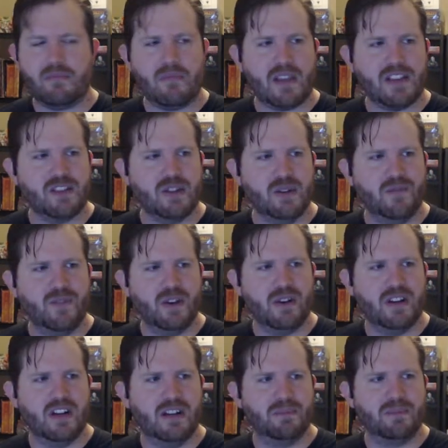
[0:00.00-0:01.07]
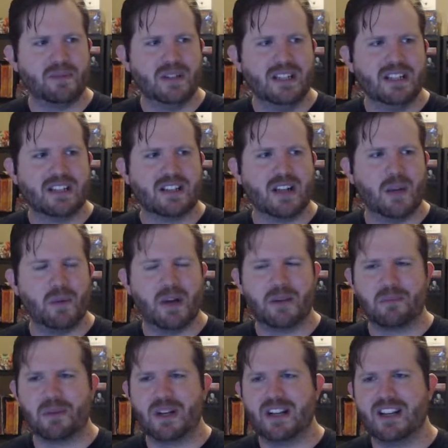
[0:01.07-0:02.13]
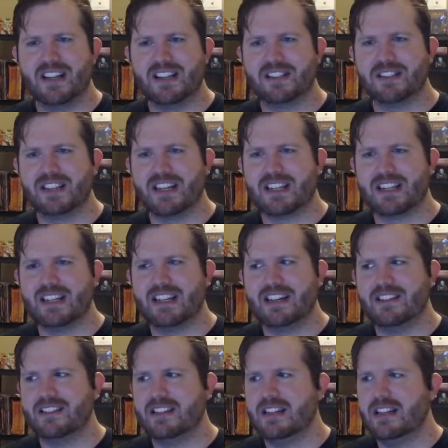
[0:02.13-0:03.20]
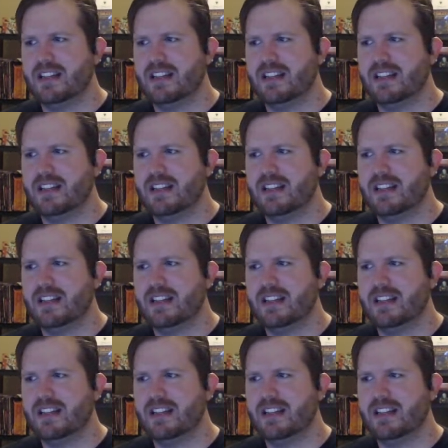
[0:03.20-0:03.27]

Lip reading: So if you're up, come on by, check it out.